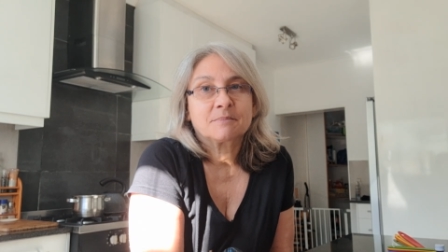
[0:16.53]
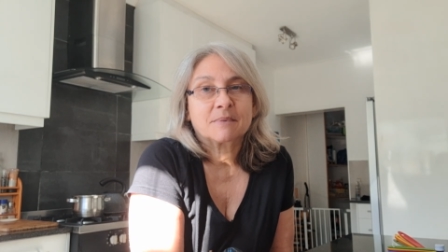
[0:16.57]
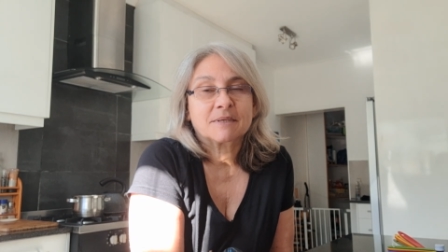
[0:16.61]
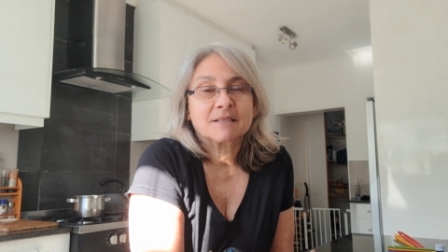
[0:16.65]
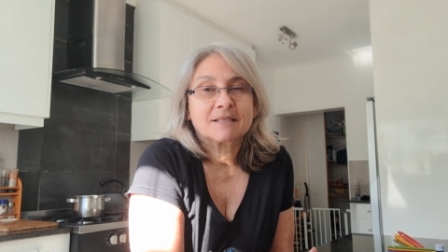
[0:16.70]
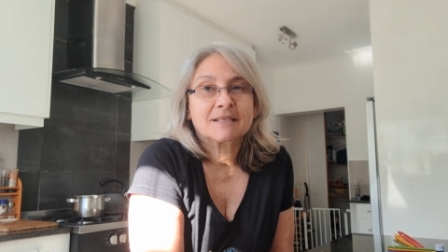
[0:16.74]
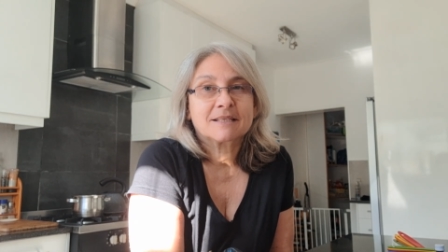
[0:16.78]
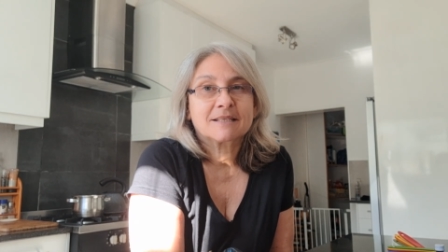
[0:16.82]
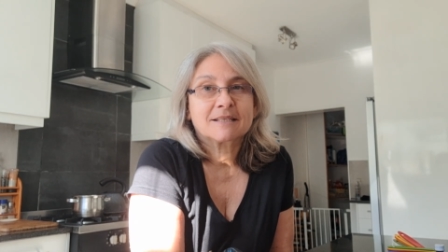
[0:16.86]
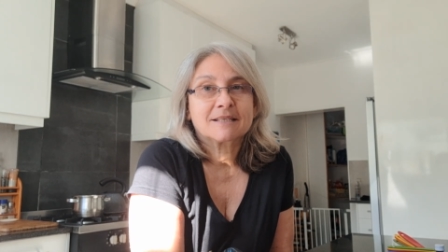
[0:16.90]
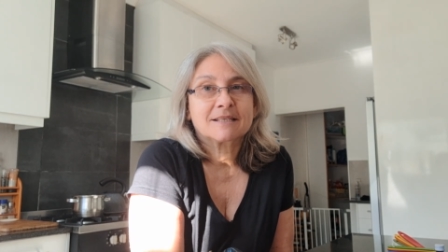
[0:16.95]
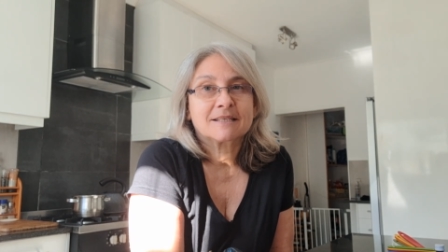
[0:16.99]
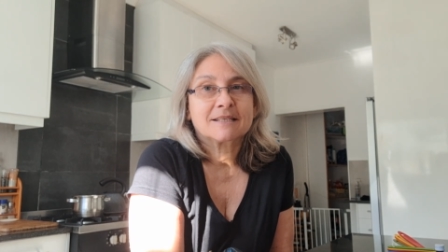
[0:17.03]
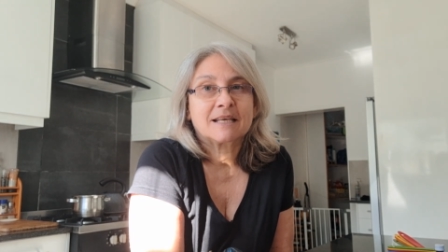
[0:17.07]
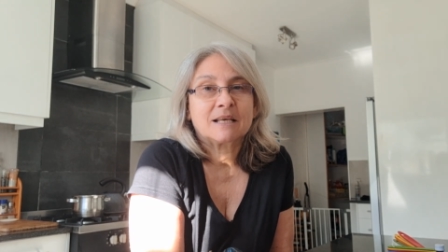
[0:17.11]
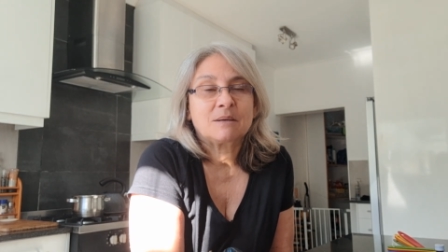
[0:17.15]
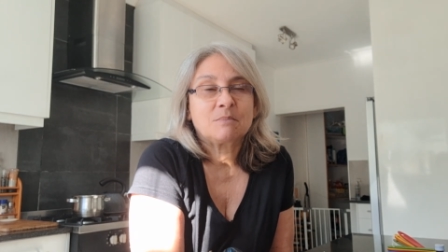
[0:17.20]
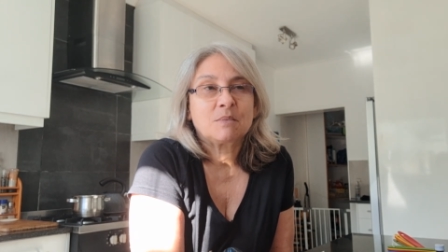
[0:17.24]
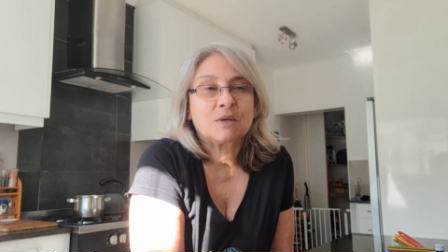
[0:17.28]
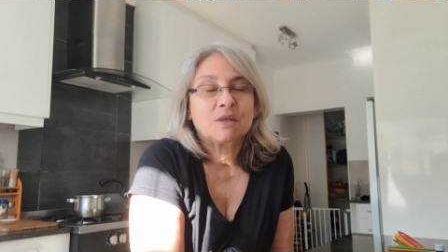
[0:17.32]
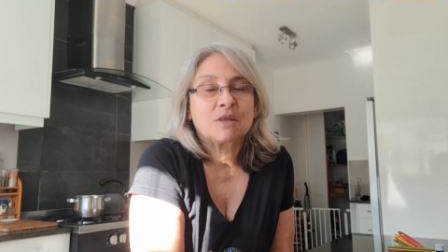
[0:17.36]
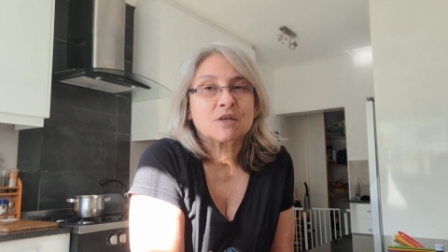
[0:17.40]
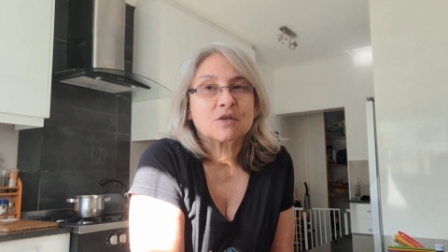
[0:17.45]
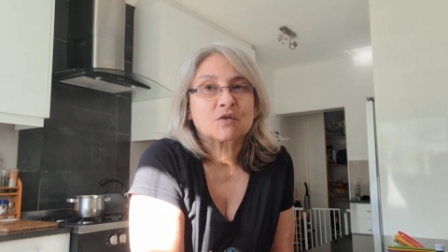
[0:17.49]
My sister
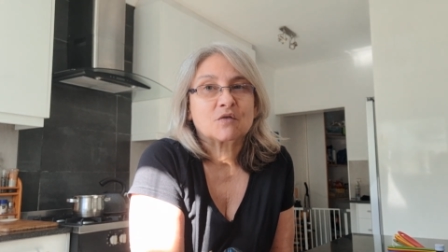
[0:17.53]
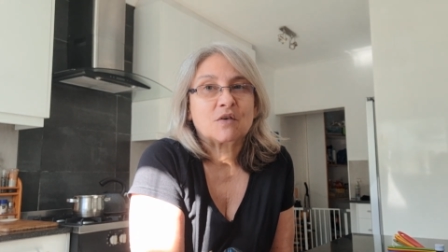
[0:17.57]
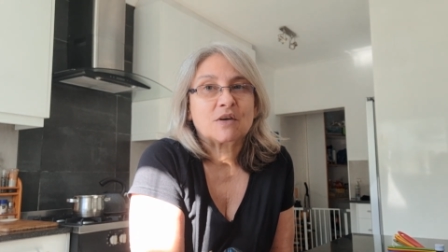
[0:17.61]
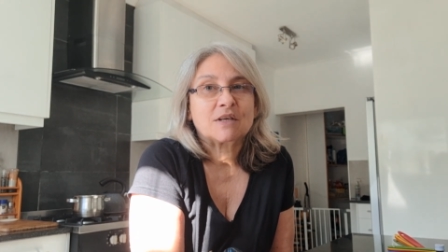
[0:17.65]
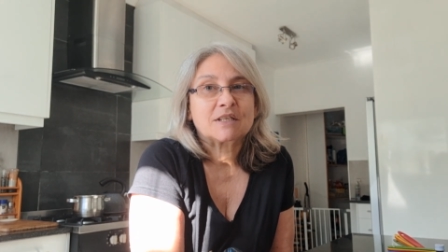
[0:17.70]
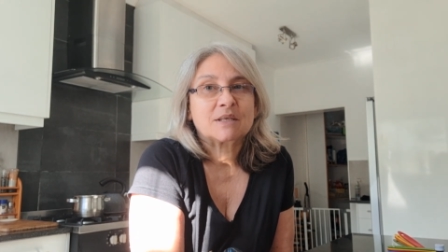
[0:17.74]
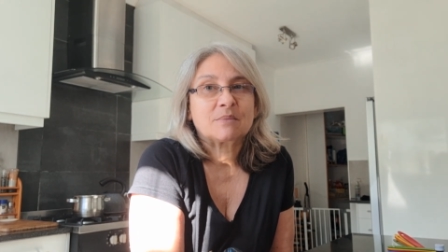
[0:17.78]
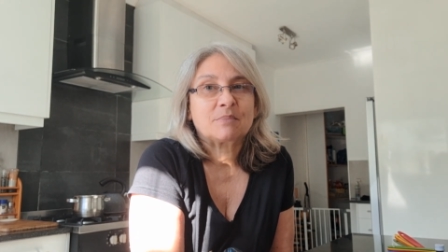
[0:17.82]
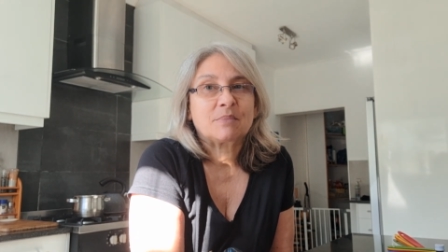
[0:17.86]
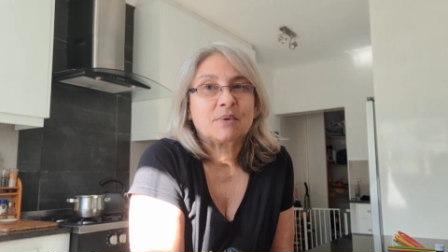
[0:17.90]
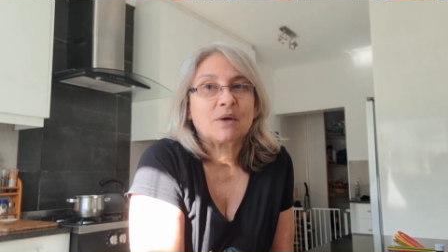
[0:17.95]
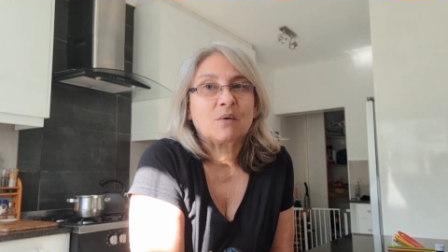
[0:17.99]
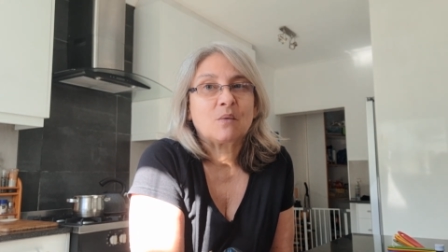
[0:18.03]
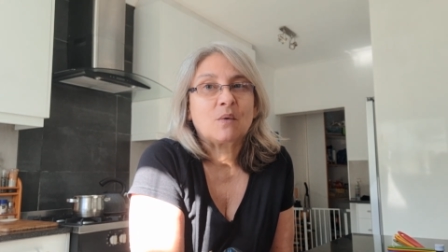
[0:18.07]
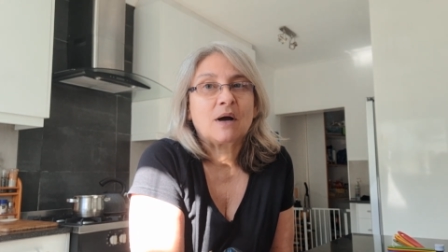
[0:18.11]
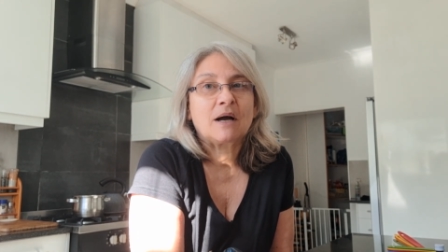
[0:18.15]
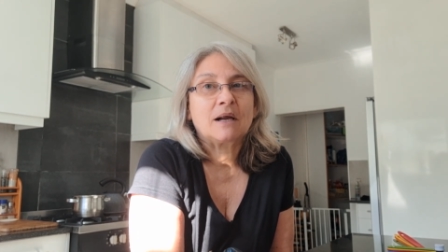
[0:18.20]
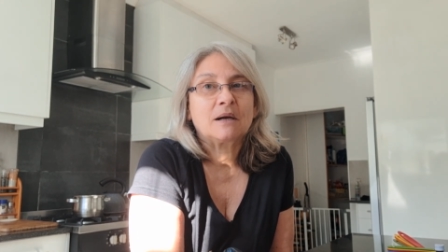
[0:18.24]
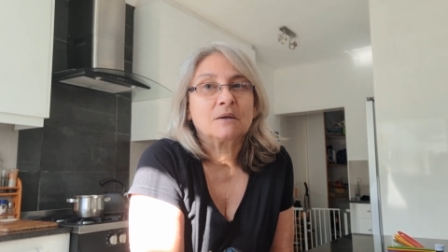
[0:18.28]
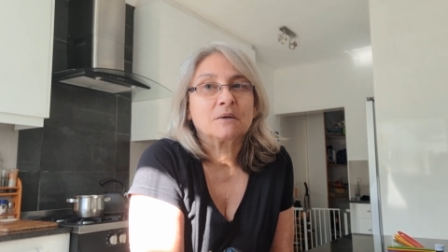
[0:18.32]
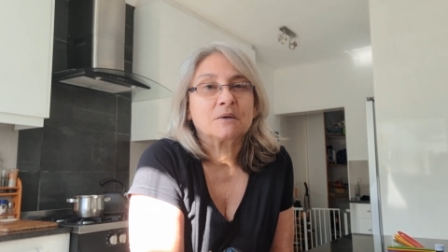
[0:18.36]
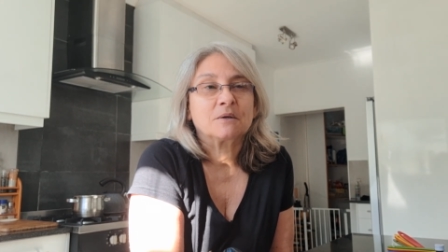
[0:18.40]
sent me this recipe a while